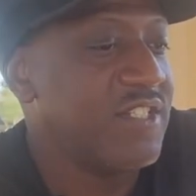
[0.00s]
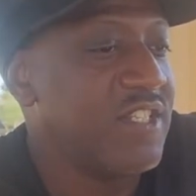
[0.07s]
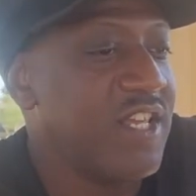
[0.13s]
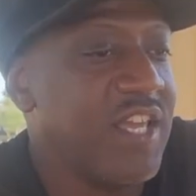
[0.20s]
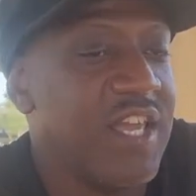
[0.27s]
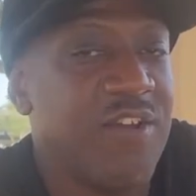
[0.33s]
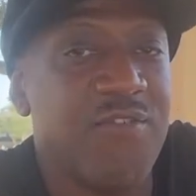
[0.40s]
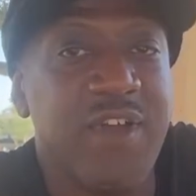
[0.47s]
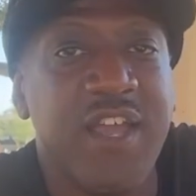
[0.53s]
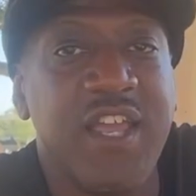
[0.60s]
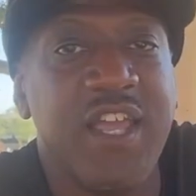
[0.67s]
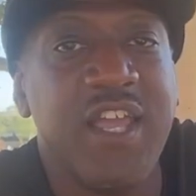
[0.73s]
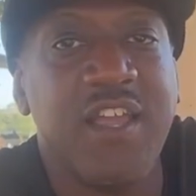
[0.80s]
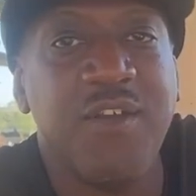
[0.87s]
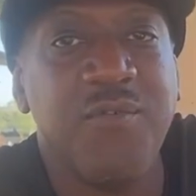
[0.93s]
gear right
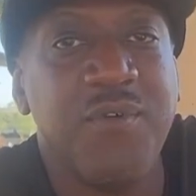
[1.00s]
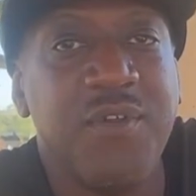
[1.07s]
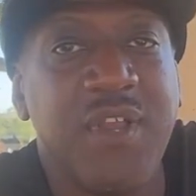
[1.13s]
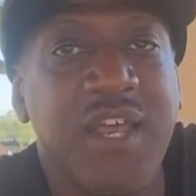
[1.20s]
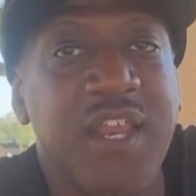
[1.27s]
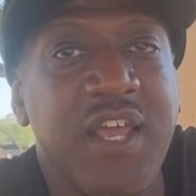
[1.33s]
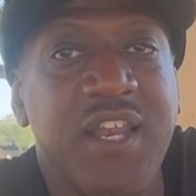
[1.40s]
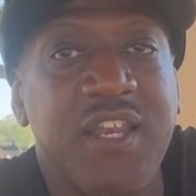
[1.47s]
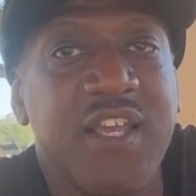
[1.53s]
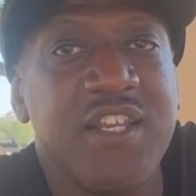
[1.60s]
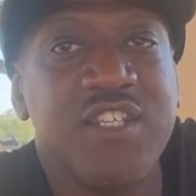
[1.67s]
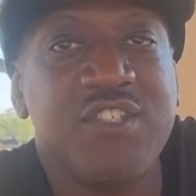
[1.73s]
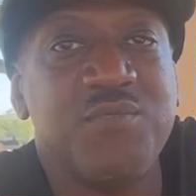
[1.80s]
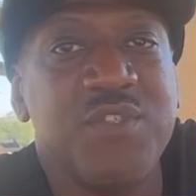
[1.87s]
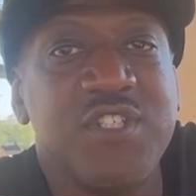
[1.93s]
here, and
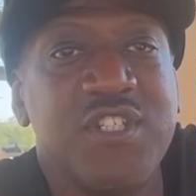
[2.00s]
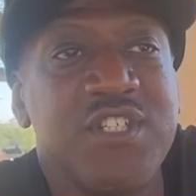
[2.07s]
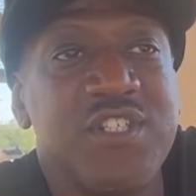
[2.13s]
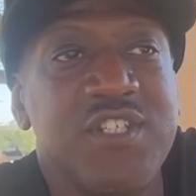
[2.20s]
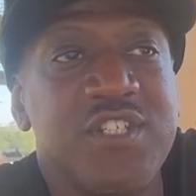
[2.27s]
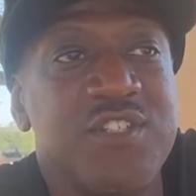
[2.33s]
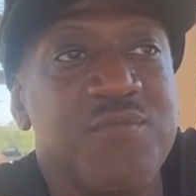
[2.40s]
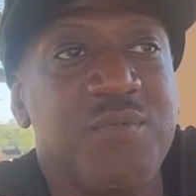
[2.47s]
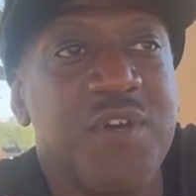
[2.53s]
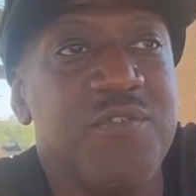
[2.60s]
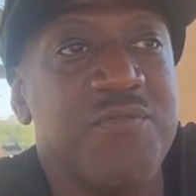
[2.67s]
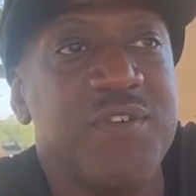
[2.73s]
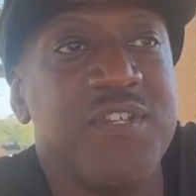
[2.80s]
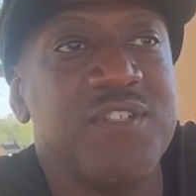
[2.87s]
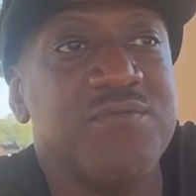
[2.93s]
it's
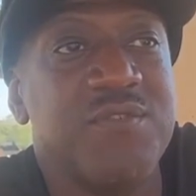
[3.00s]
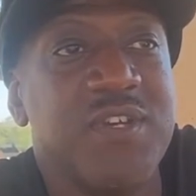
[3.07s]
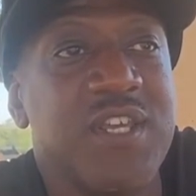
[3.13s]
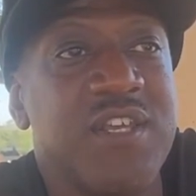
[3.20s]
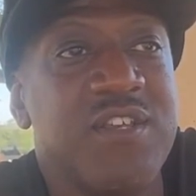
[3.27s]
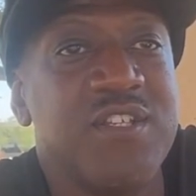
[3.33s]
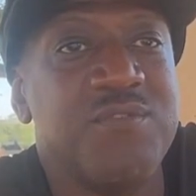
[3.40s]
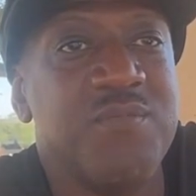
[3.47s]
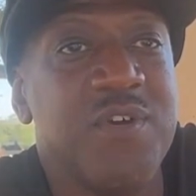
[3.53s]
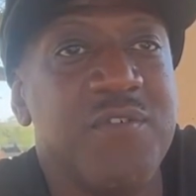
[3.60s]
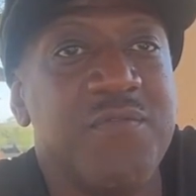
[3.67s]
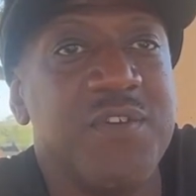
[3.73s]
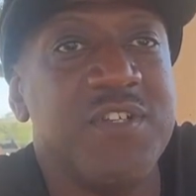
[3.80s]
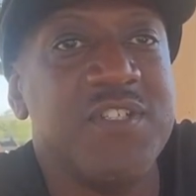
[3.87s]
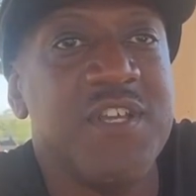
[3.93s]
worthless, really. It's
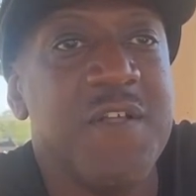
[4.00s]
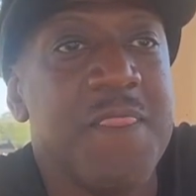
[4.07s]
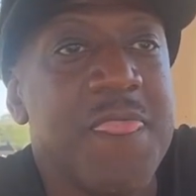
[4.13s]
worthless.